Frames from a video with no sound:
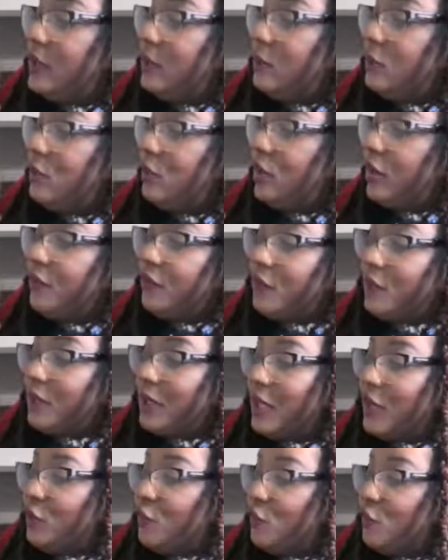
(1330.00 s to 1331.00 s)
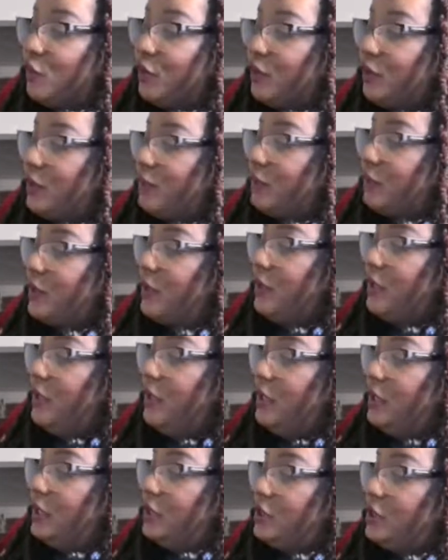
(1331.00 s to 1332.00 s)
a Democrat from California.
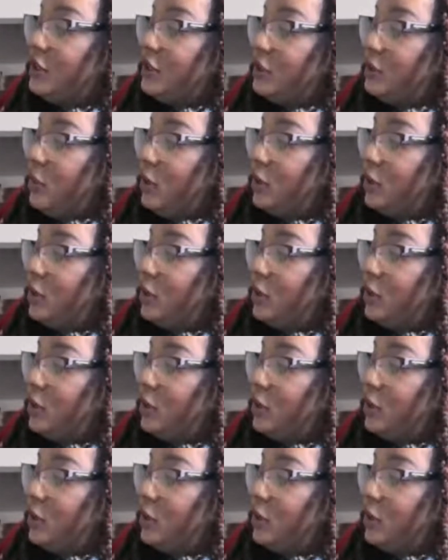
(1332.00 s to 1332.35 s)
Chisholm